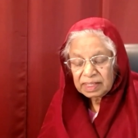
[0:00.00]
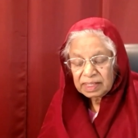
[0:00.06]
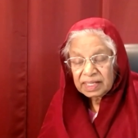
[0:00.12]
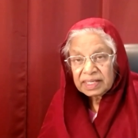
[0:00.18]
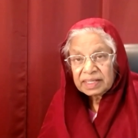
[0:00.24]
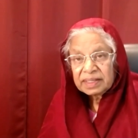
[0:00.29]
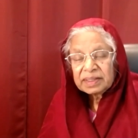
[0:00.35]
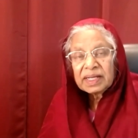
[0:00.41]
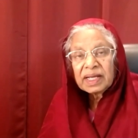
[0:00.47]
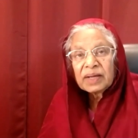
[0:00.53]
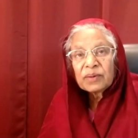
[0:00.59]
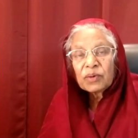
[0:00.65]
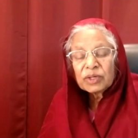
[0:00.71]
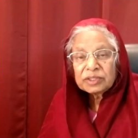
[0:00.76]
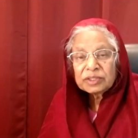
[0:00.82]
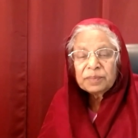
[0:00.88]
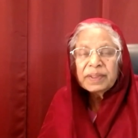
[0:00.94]
I, I
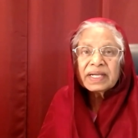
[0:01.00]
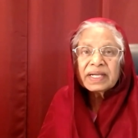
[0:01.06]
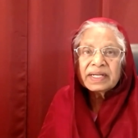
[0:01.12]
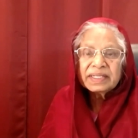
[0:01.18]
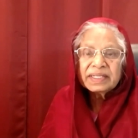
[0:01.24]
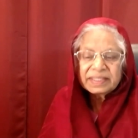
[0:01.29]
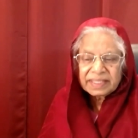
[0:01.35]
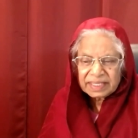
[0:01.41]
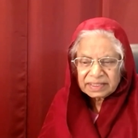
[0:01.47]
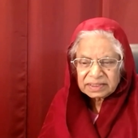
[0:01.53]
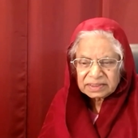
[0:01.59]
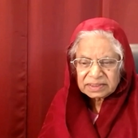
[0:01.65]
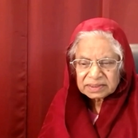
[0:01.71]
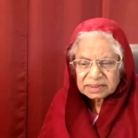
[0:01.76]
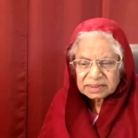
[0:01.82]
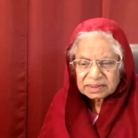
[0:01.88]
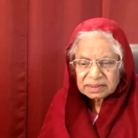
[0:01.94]
want to be
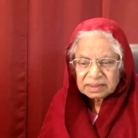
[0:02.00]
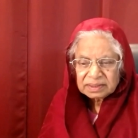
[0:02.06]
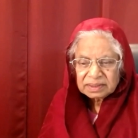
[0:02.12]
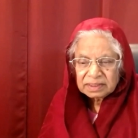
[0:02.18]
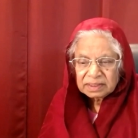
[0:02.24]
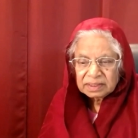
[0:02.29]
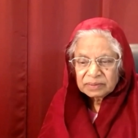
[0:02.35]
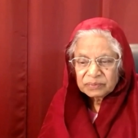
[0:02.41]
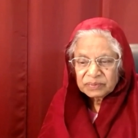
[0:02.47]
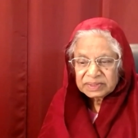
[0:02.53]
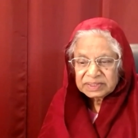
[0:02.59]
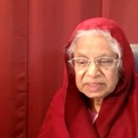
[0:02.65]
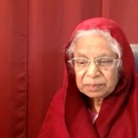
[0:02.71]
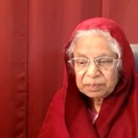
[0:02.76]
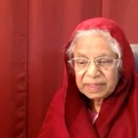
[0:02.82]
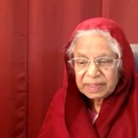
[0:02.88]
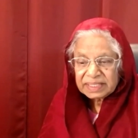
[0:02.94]
content
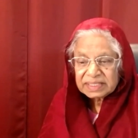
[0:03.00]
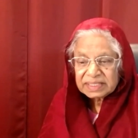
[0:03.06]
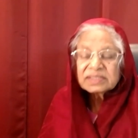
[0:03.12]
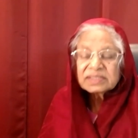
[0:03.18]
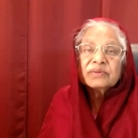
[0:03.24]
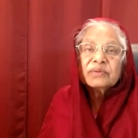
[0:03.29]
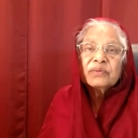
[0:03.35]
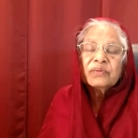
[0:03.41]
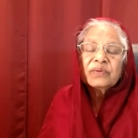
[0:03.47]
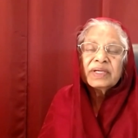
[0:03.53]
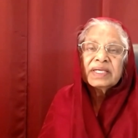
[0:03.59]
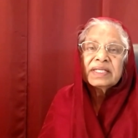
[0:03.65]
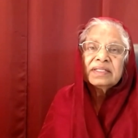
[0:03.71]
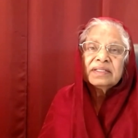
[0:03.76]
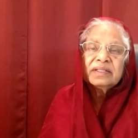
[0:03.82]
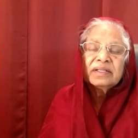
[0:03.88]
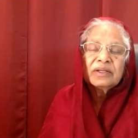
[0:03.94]
with the place
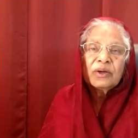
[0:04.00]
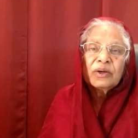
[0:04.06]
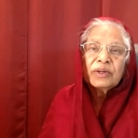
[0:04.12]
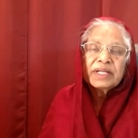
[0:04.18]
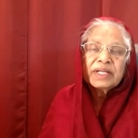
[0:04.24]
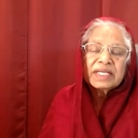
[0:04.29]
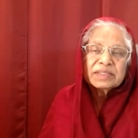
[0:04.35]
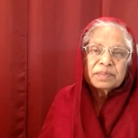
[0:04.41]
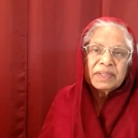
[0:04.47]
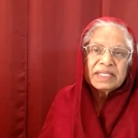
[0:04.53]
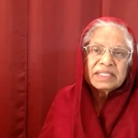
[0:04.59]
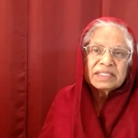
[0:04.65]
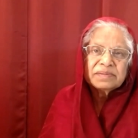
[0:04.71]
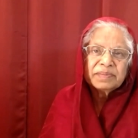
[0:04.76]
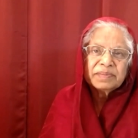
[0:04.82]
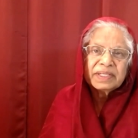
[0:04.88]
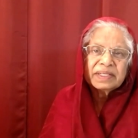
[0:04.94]
where the Lord has
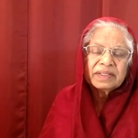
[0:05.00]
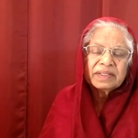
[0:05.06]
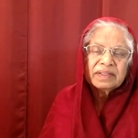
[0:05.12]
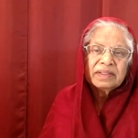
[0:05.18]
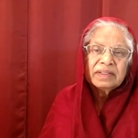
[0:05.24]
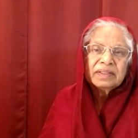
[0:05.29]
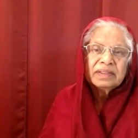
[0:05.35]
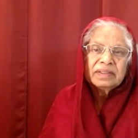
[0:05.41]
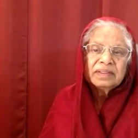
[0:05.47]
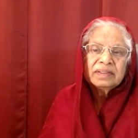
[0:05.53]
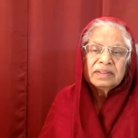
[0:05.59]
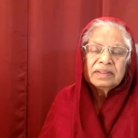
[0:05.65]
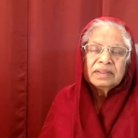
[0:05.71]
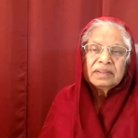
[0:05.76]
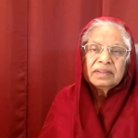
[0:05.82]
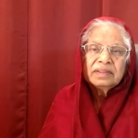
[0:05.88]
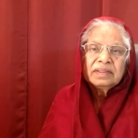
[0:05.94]
placed me.
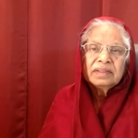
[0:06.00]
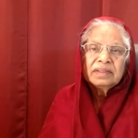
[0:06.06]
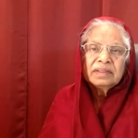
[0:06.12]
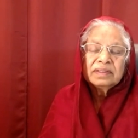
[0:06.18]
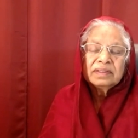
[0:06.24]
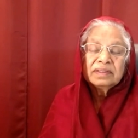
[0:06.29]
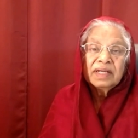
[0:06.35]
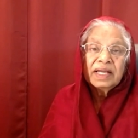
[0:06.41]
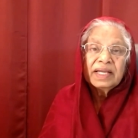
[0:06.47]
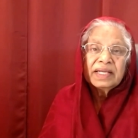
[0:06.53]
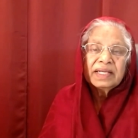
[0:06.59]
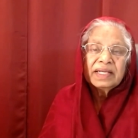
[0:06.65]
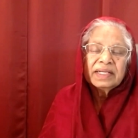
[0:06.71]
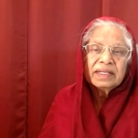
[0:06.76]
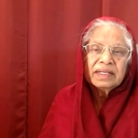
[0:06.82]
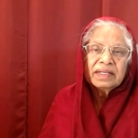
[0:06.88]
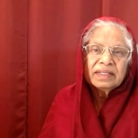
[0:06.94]

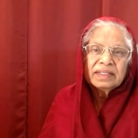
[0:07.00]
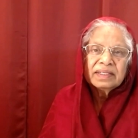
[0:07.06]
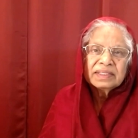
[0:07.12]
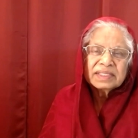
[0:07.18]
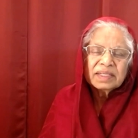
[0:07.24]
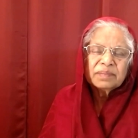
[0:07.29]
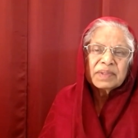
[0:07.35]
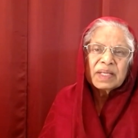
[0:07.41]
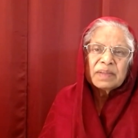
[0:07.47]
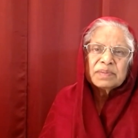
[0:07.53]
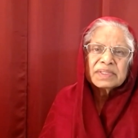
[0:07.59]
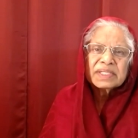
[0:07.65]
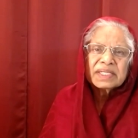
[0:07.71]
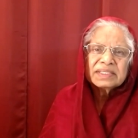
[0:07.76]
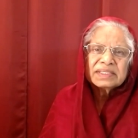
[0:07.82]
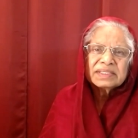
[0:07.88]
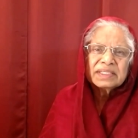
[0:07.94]
I, I
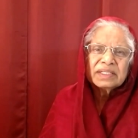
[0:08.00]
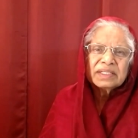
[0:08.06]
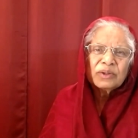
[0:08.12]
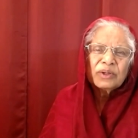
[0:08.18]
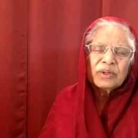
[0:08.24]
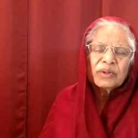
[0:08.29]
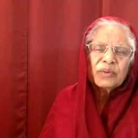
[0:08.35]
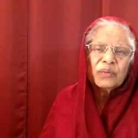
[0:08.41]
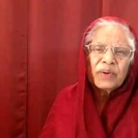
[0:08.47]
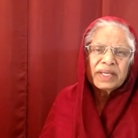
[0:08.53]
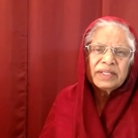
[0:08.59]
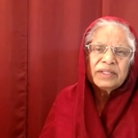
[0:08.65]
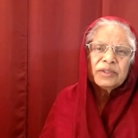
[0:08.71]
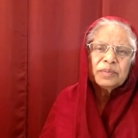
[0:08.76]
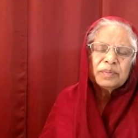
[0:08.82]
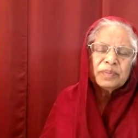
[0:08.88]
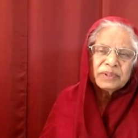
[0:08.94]
sometimes I say, Lord, why
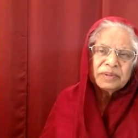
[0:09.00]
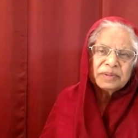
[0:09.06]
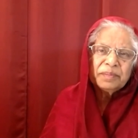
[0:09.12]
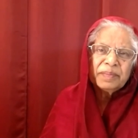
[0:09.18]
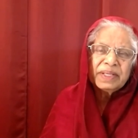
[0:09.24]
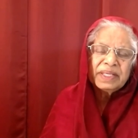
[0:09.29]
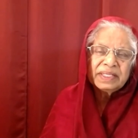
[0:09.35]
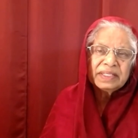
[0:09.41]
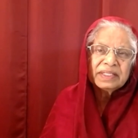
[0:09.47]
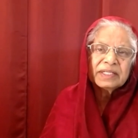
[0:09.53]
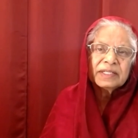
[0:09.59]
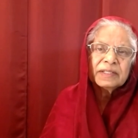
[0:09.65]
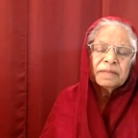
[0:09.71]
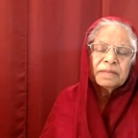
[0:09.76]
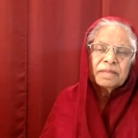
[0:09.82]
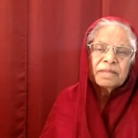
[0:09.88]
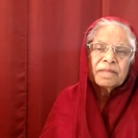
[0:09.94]
do you put me
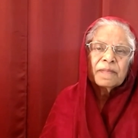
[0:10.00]
here?